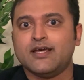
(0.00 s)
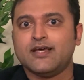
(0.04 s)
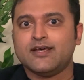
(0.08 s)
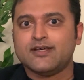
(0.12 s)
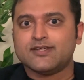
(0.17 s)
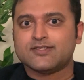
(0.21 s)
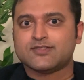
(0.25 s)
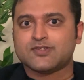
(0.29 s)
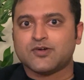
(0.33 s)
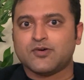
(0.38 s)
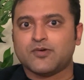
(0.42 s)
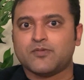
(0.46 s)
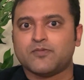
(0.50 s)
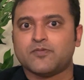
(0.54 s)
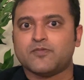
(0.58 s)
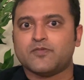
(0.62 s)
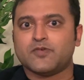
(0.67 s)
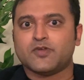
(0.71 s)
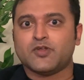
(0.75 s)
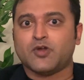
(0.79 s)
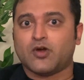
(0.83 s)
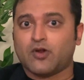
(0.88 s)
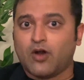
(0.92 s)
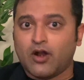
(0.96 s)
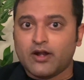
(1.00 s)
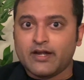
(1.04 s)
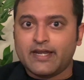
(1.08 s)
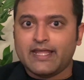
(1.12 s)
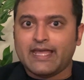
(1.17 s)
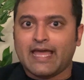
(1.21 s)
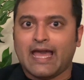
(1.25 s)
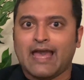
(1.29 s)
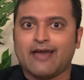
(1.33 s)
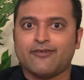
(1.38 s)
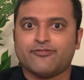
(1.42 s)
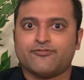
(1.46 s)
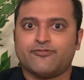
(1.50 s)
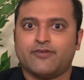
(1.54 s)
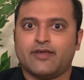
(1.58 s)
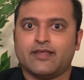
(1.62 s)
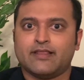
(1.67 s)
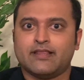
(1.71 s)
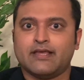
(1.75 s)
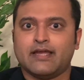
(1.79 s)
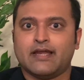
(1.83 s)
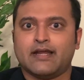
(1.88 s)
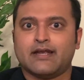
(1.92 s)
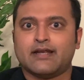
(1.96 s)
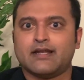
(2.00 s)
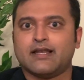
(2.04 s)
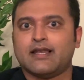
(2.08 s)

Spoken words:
So you're already halfway there.